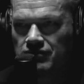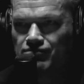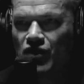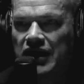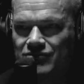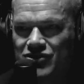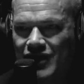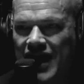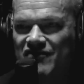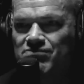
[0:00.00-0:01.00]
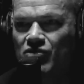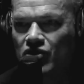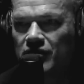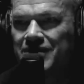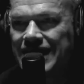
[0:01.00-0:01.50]
Bring them to life.
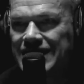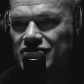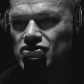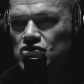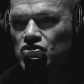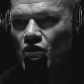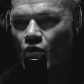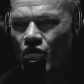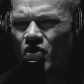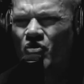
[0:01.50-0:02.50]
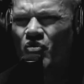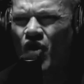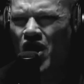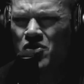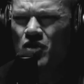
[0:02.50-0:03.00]
Put them into the world.
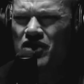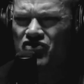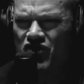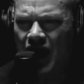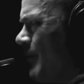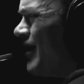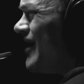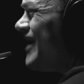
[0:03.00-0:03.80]
Run with them.